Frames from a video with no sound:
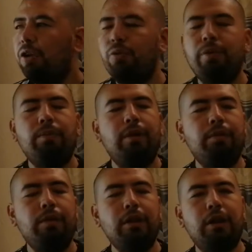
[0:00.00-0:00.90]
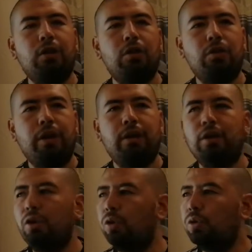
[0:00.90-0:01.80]
Remember the
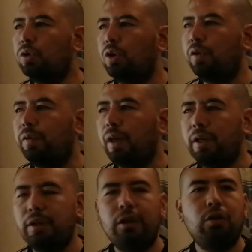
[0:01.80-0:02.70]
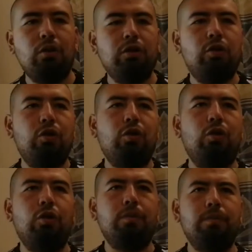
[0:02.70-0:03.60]
correct use of articles
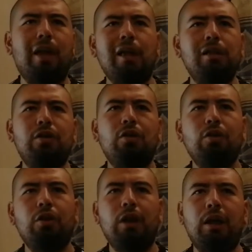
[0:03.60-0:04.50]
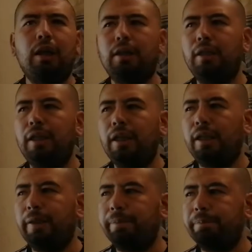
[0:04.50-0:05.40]
so as not
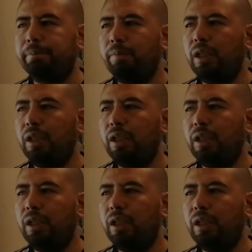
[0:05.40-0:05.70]
the